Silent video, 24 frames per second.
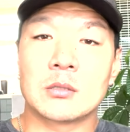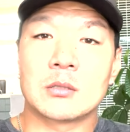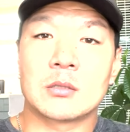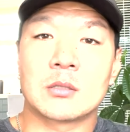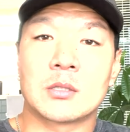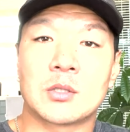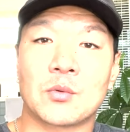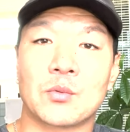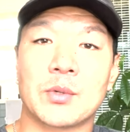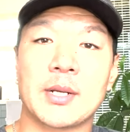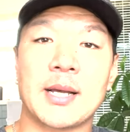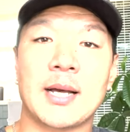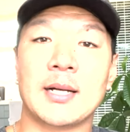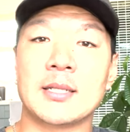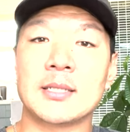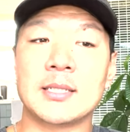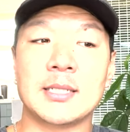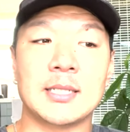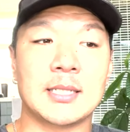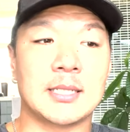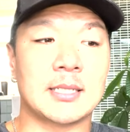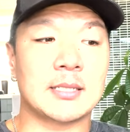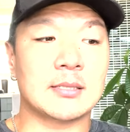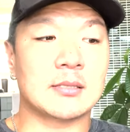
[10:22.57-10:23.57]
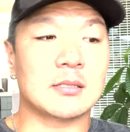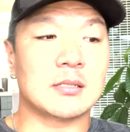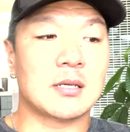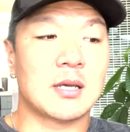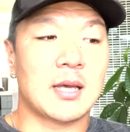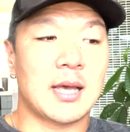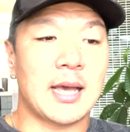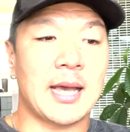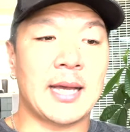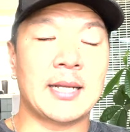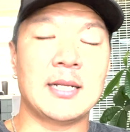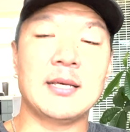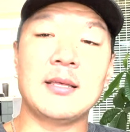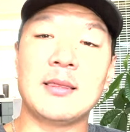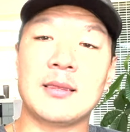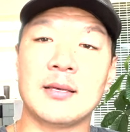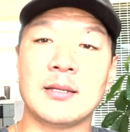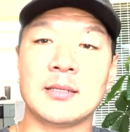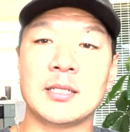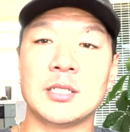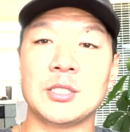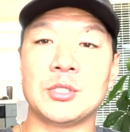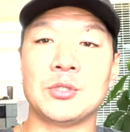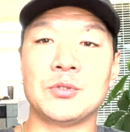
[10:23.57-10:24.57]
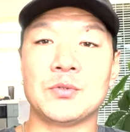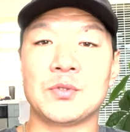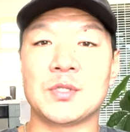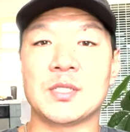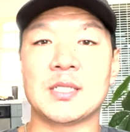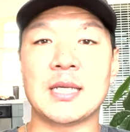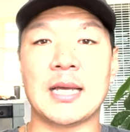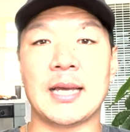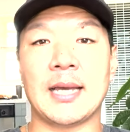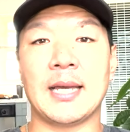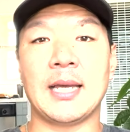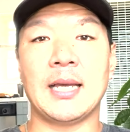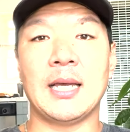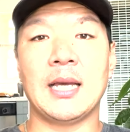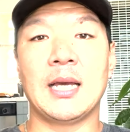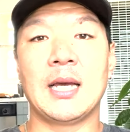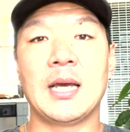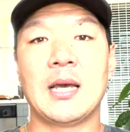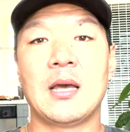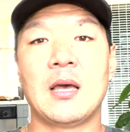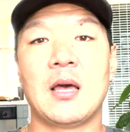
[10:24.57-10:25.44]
the reality is anything that you say